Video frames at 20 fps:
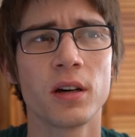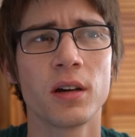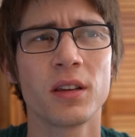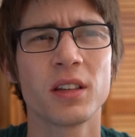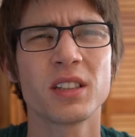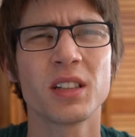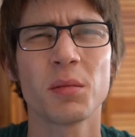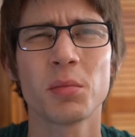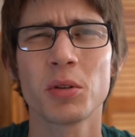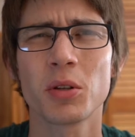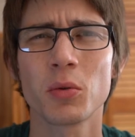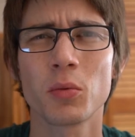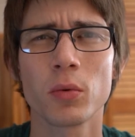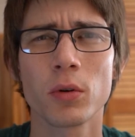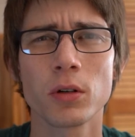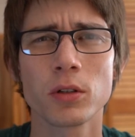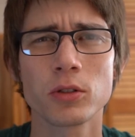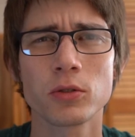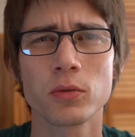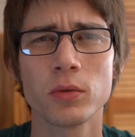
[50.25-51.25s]
This happened the
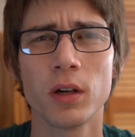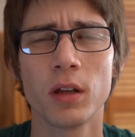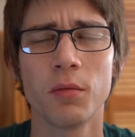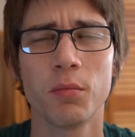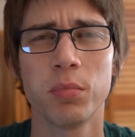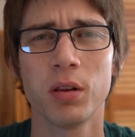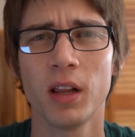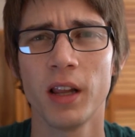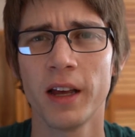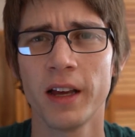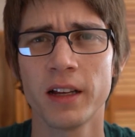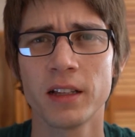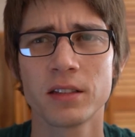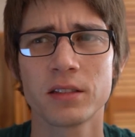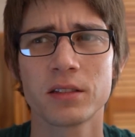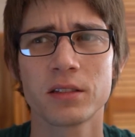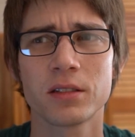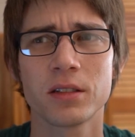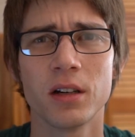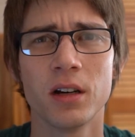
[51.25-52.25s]
worst with
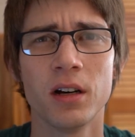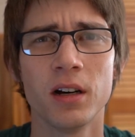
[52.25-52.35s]
plants,